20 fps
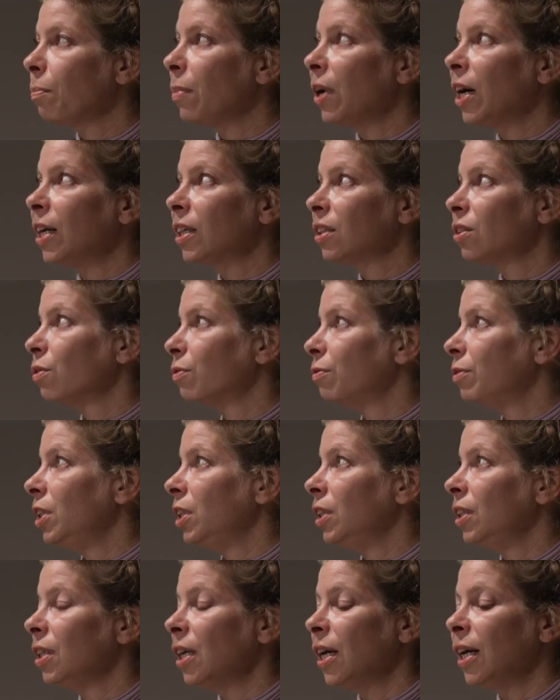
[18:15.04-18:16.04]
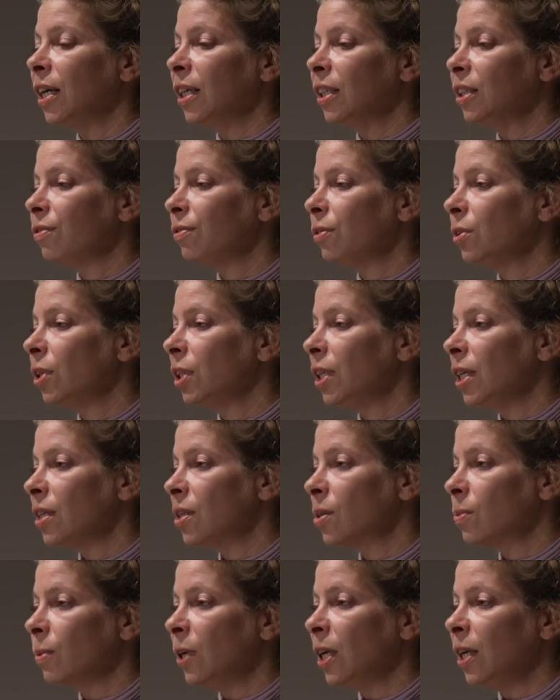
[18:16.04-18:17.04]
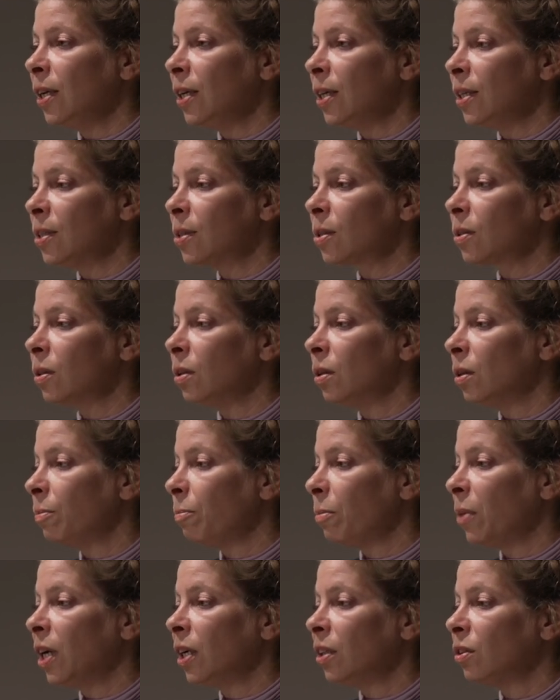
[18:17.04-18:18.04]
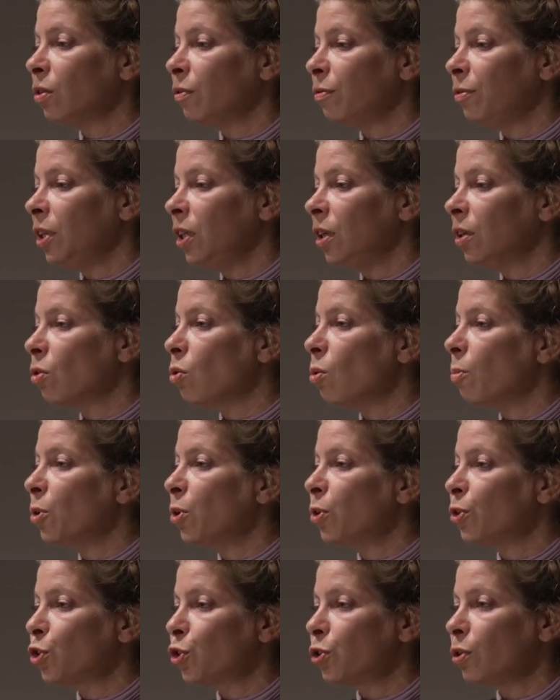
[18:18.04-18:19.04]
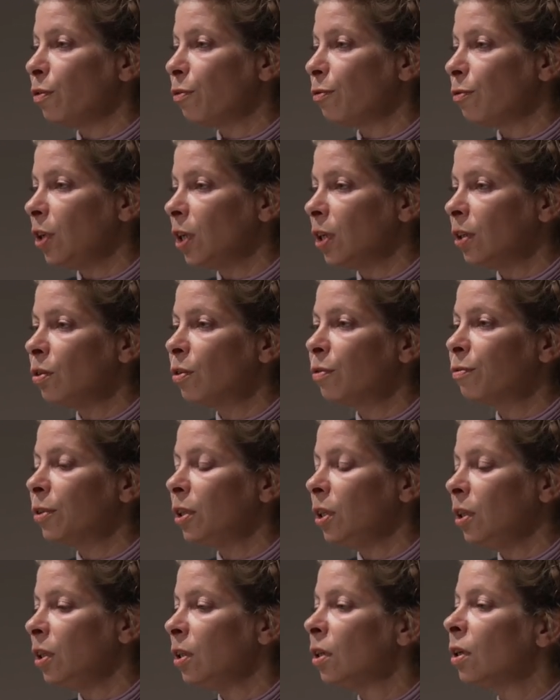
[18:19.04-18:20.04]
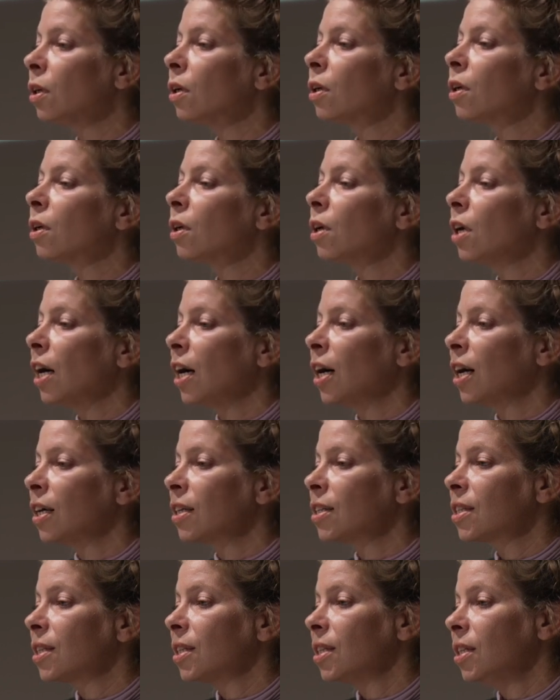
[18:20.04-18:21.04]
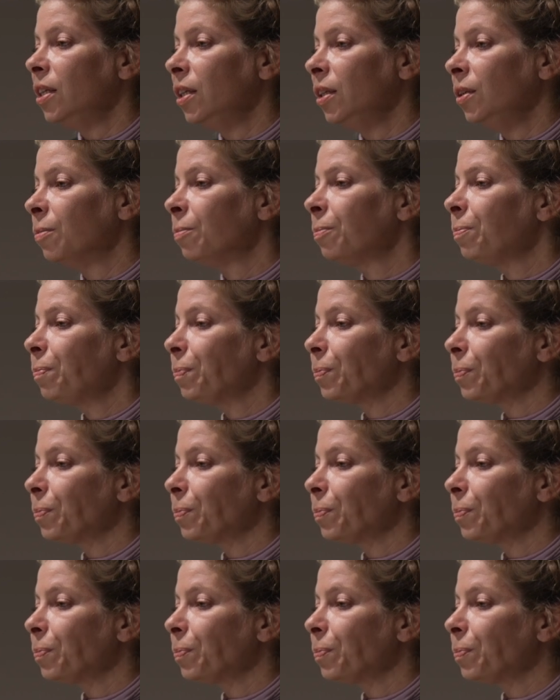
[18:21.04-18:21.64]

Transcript: part of the art world, as well as part of the commercial field of the art scene.